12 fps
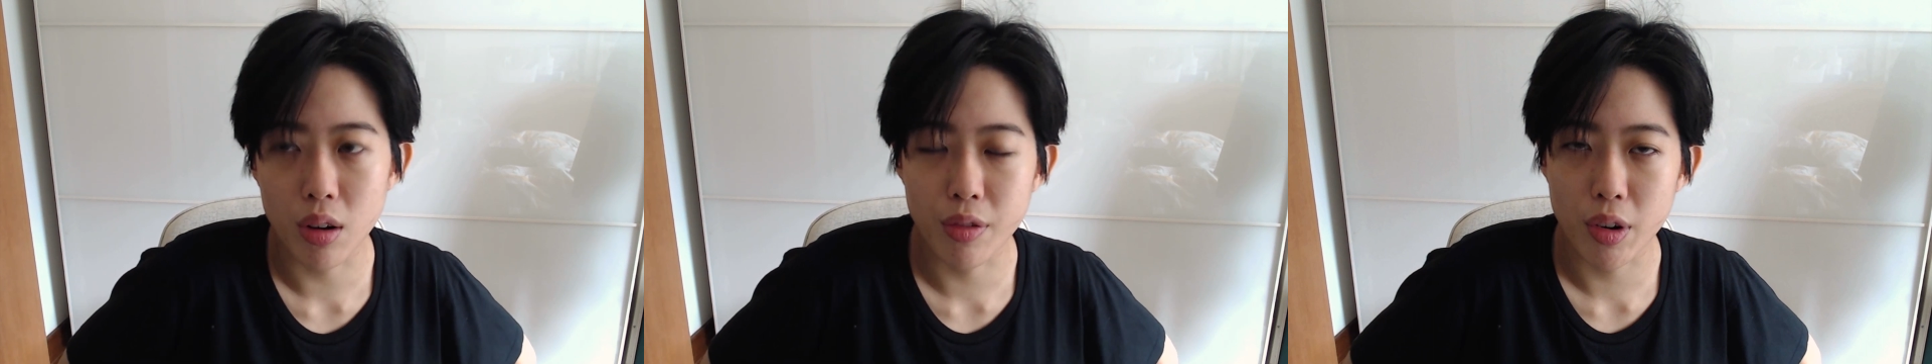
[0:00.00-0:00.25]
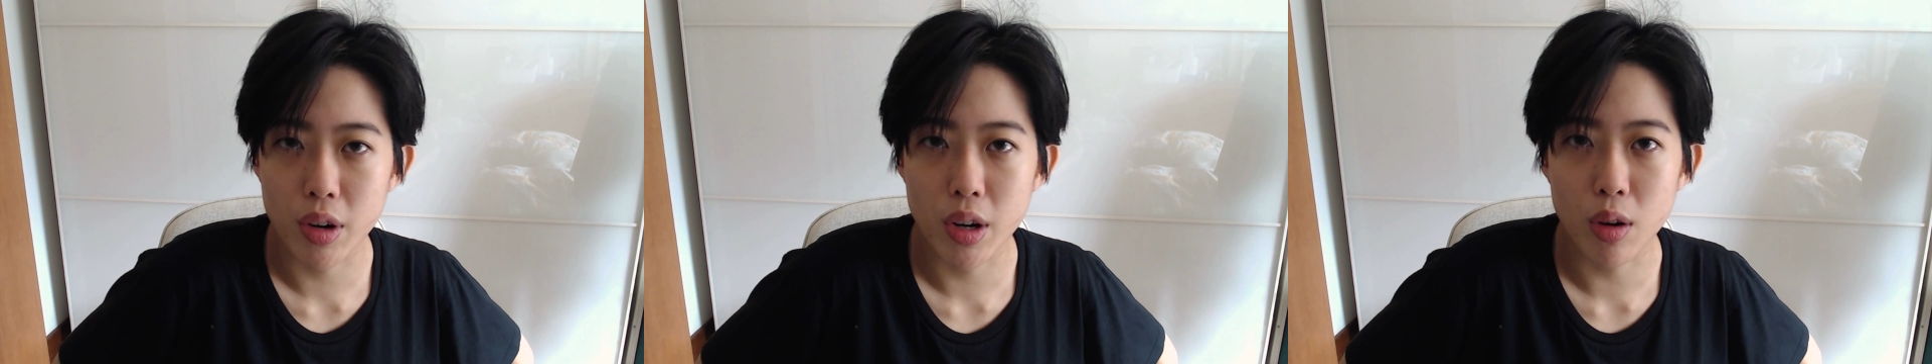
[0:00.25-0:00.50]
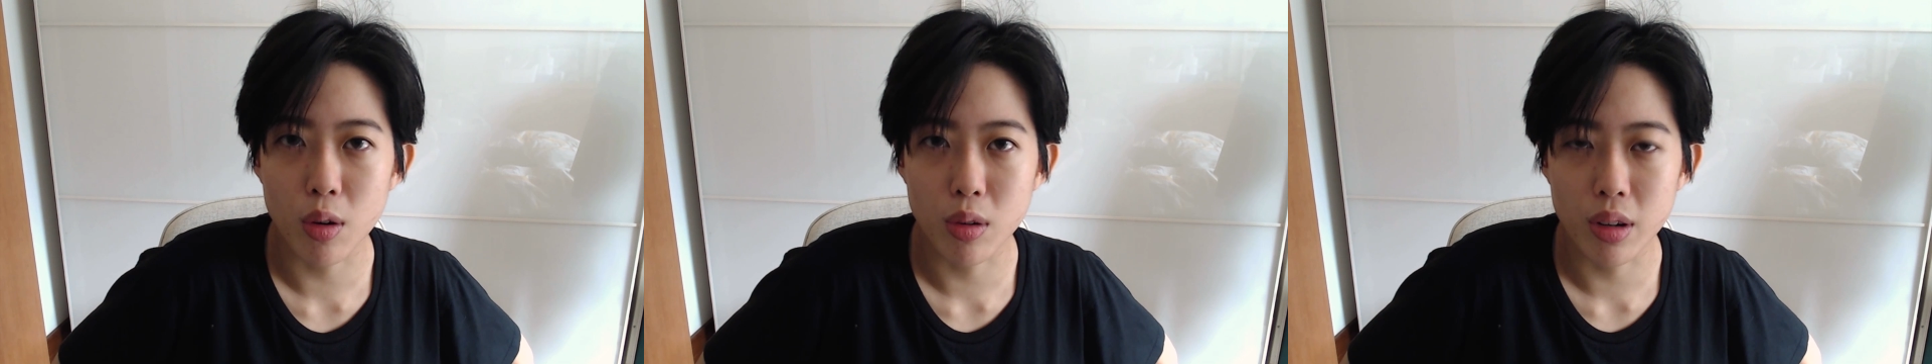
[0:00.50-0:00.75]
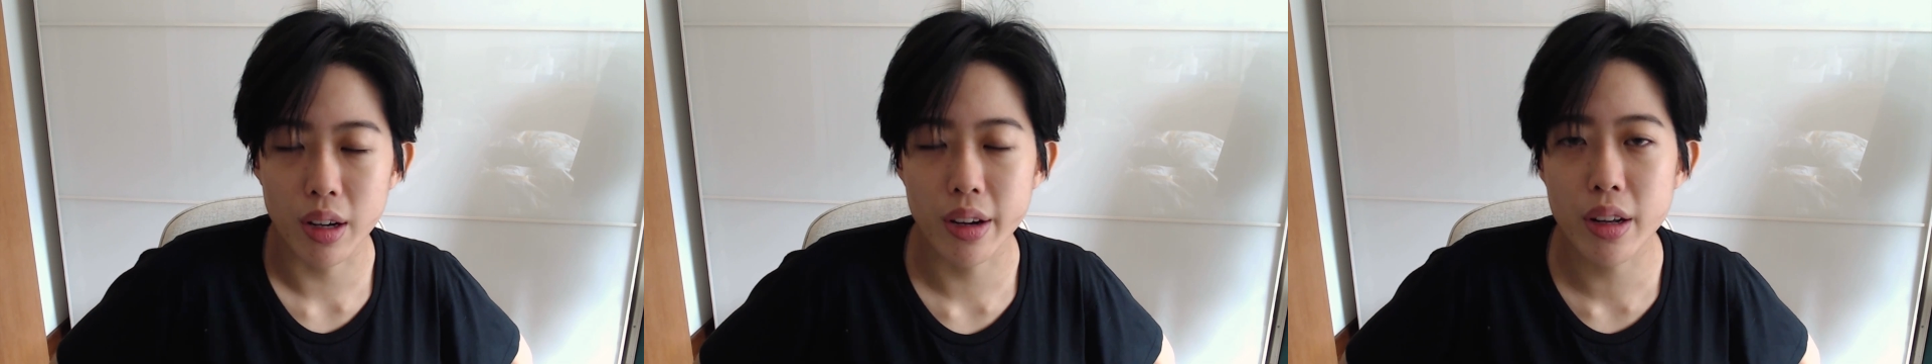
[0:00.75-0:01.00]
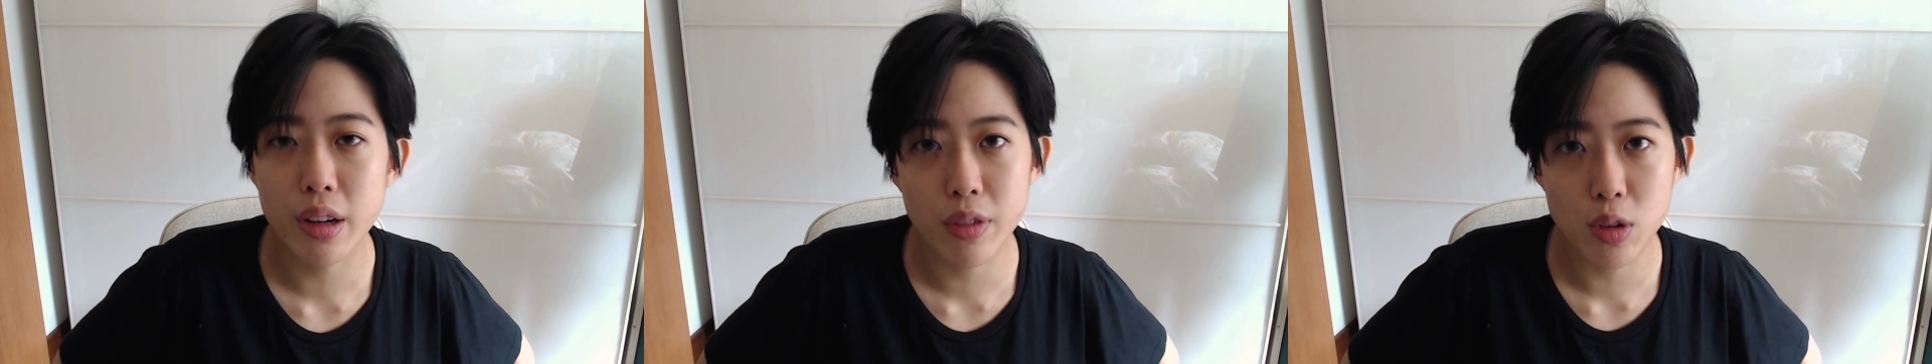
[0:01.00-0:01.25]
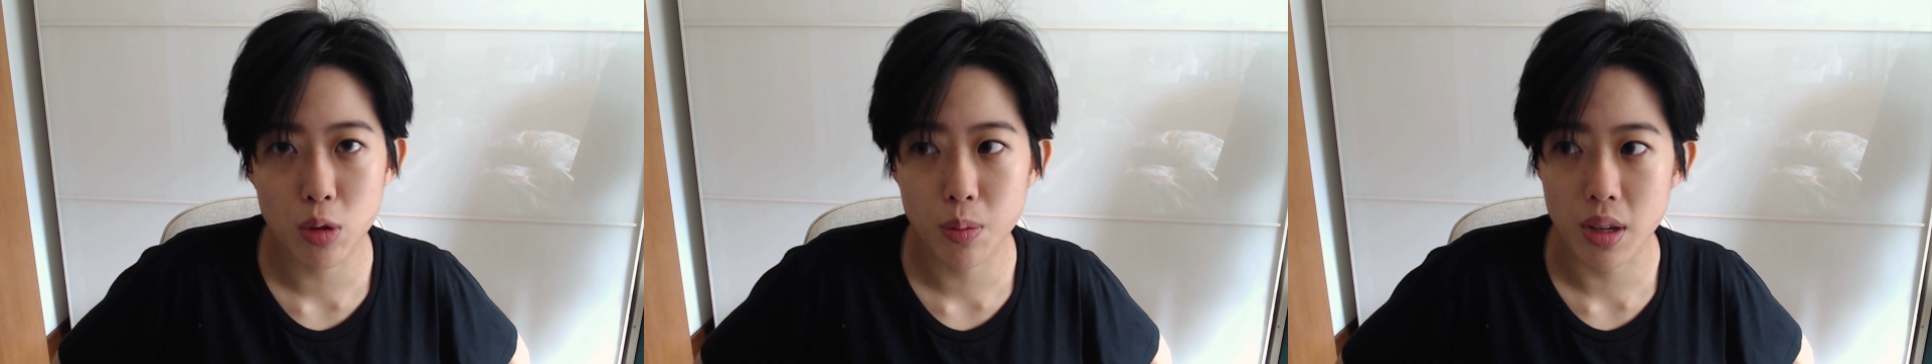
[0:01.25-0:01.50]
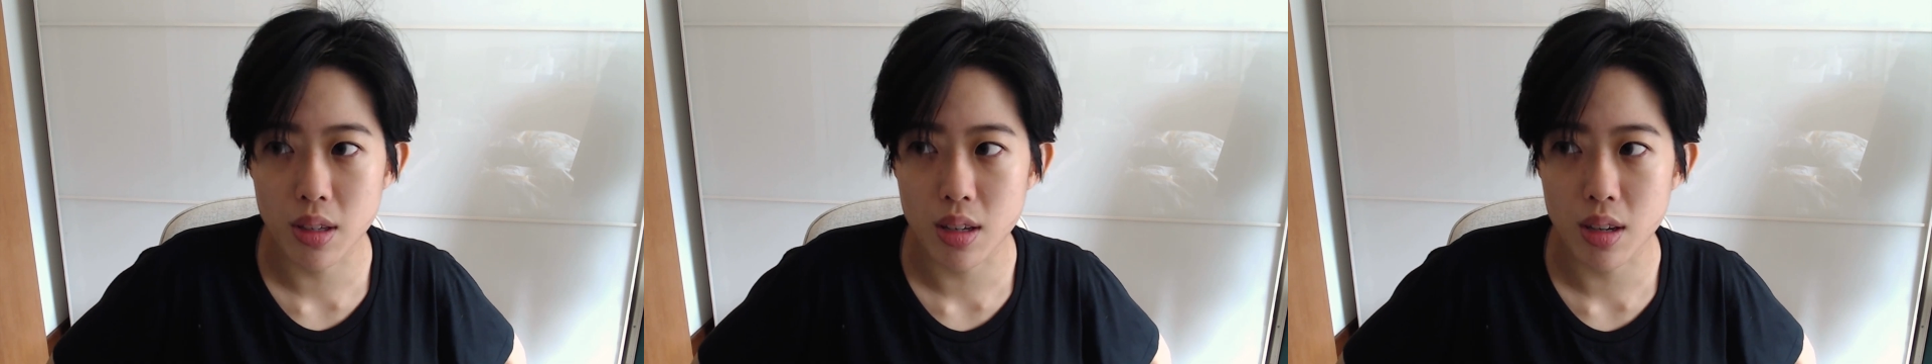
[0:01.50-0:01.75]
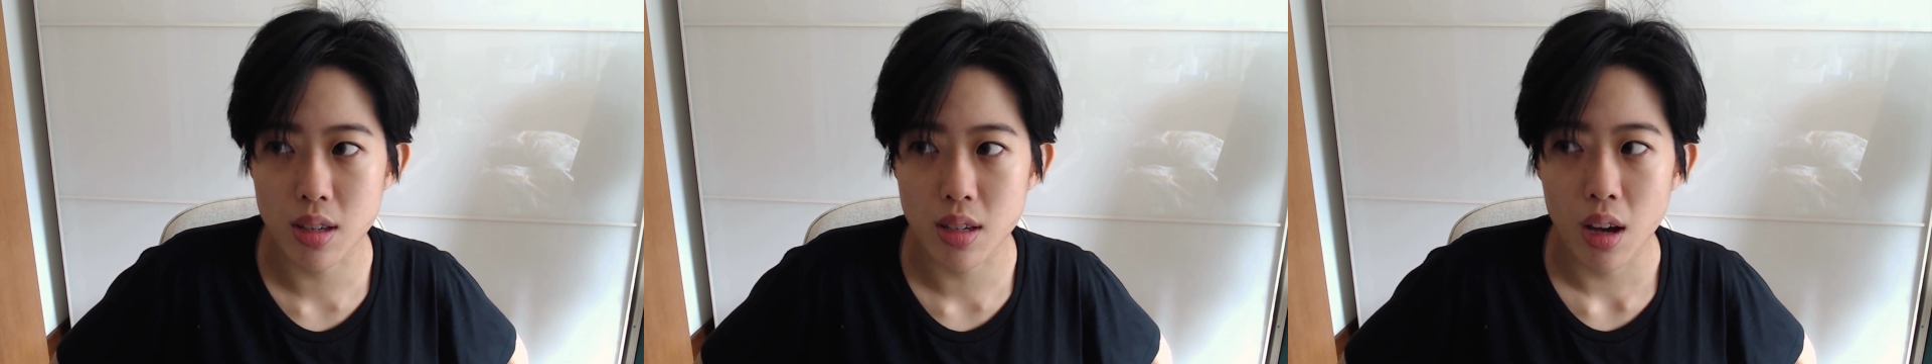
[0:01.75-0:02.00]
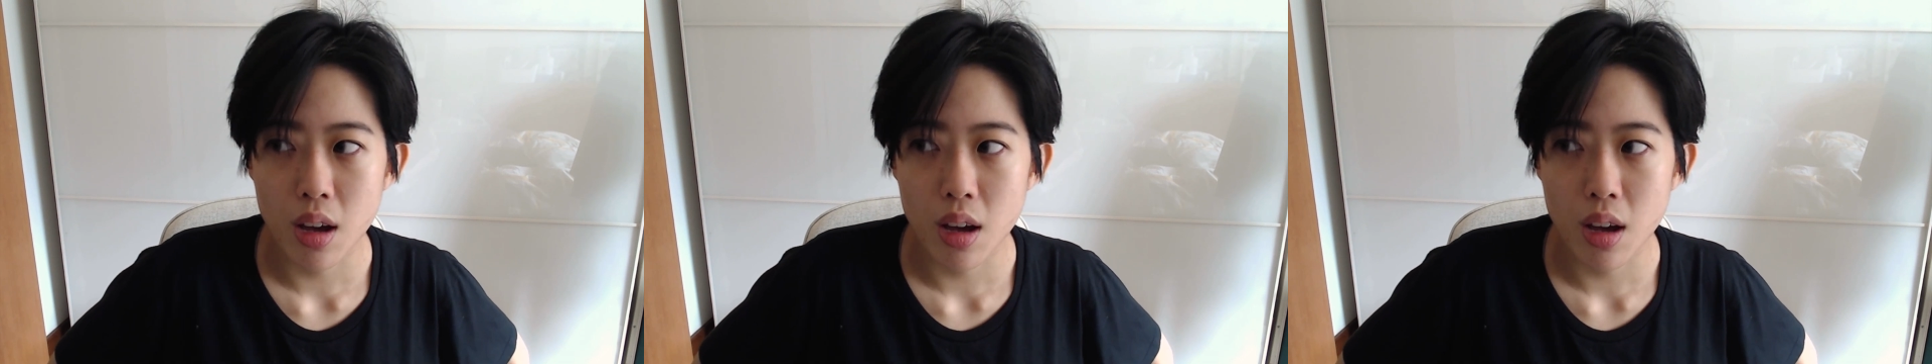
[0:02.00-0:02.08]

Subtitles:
very own individual basis.